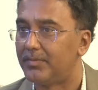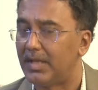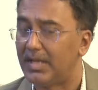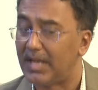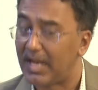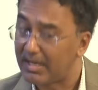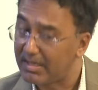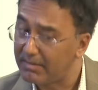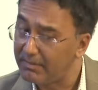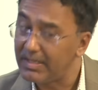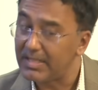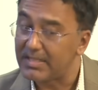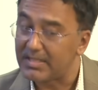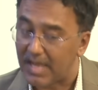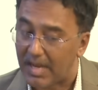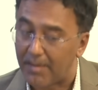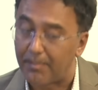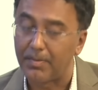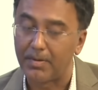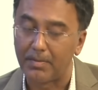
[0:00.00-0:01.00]
And I'll give you an
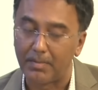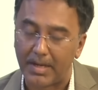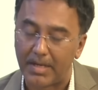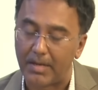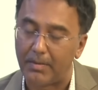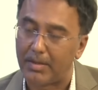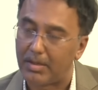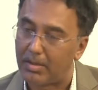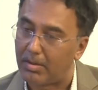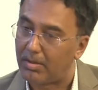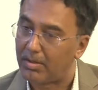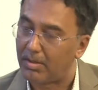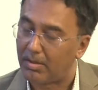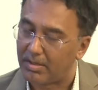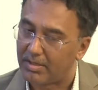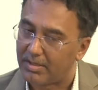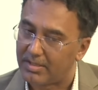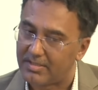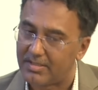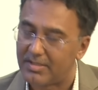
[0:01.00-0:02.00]
example, by the way, on,
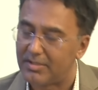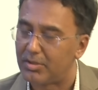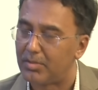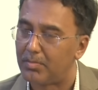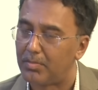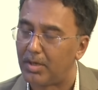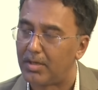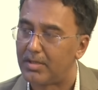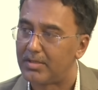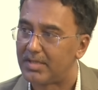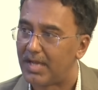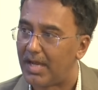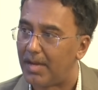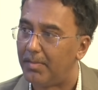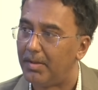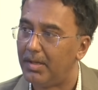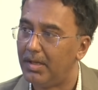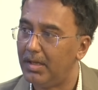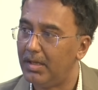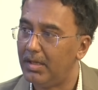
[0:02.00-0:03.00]
on this since you brought this up.